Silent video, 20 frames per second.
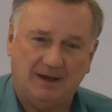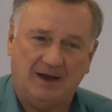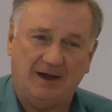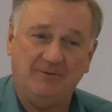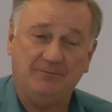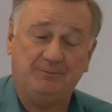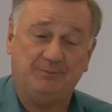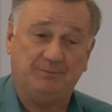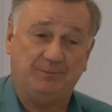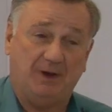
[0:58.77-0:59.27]

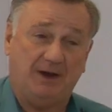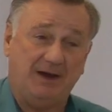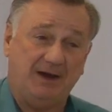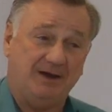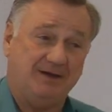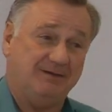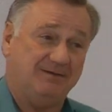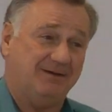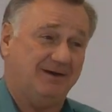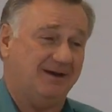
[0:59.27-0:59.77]

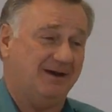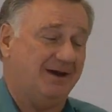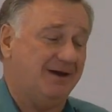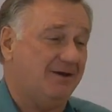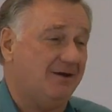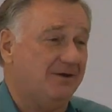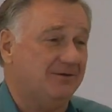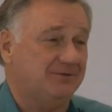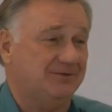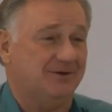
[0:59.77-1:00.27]

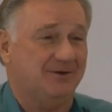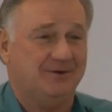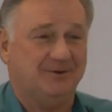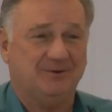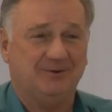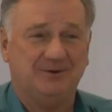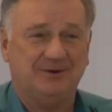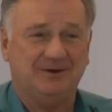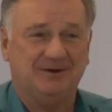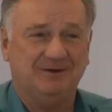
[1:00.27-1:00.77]
I
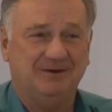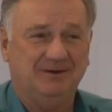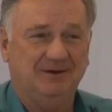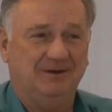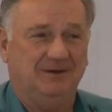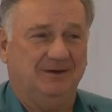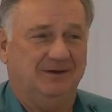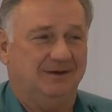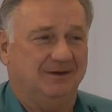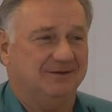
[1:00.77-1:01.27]
also,
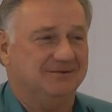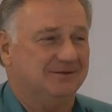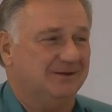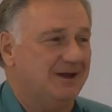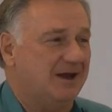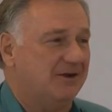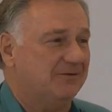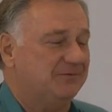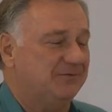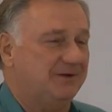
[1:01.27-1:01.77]
it's a
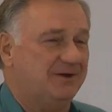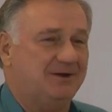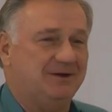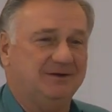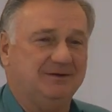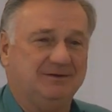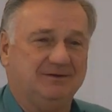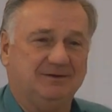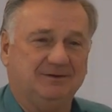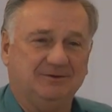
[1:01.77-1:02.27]
lot of
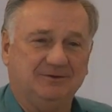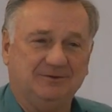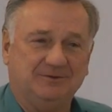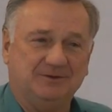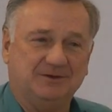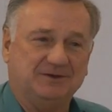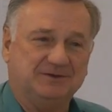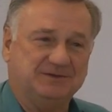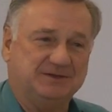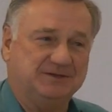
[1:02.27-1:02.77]
fun
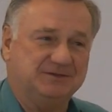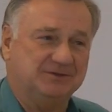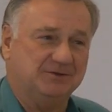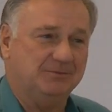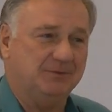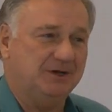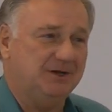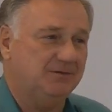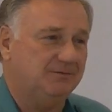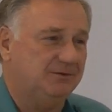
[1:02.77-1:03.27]
to see
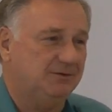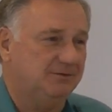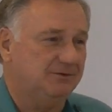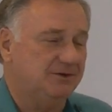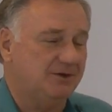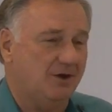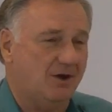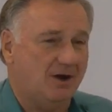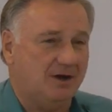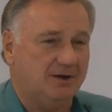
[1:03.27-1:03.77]
so many of you in the